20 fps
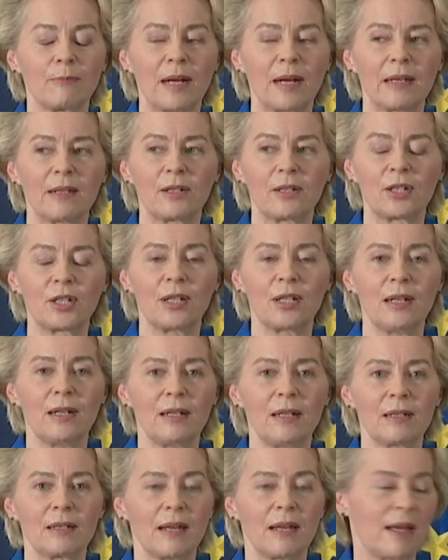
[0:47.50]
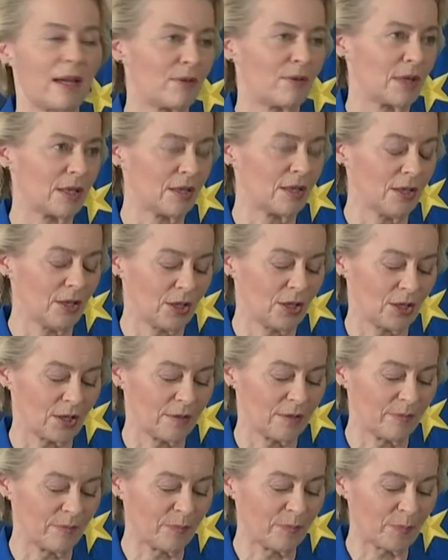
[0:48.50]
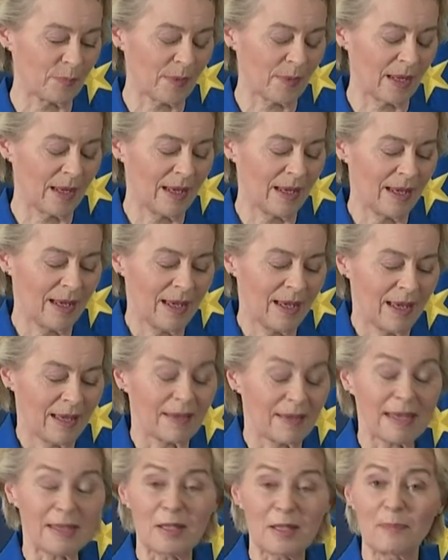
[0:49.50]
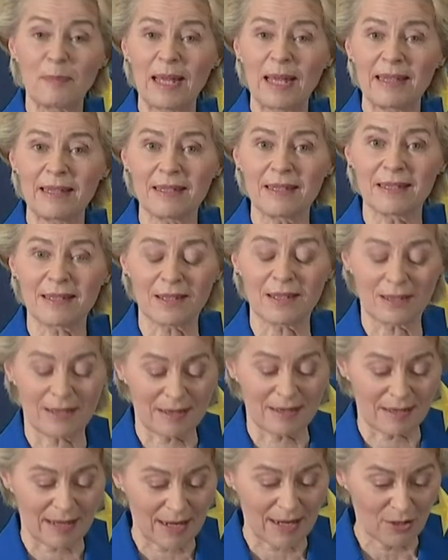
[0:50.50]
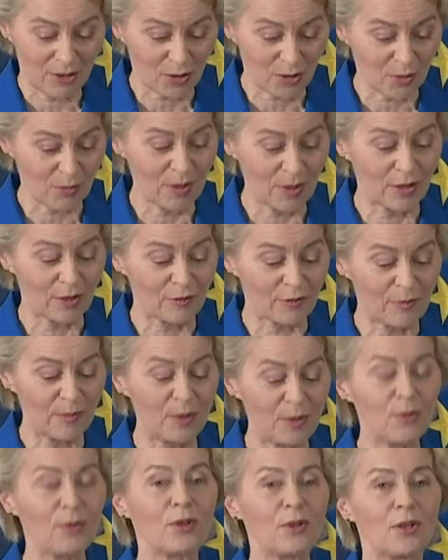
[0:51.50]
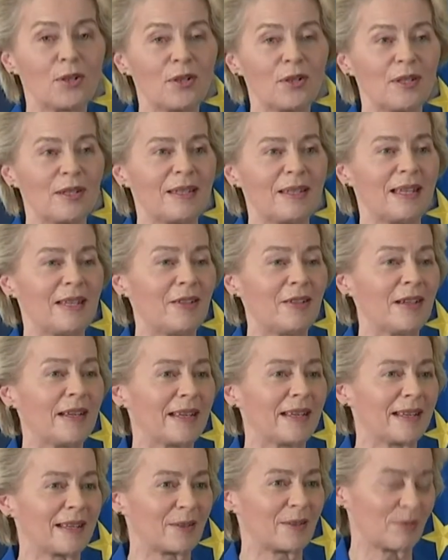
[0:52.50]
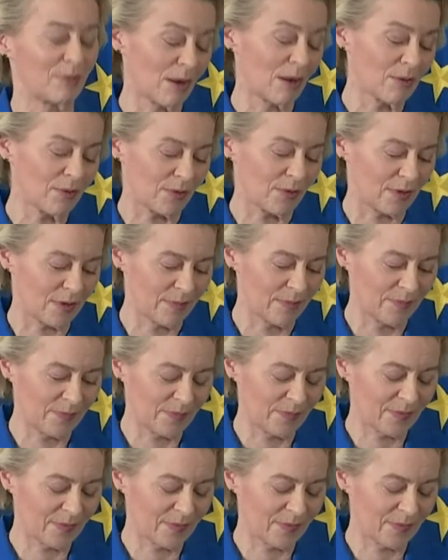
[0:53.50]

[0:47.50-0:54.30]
by a shared heritage that spans centuries of mutual learning and growth.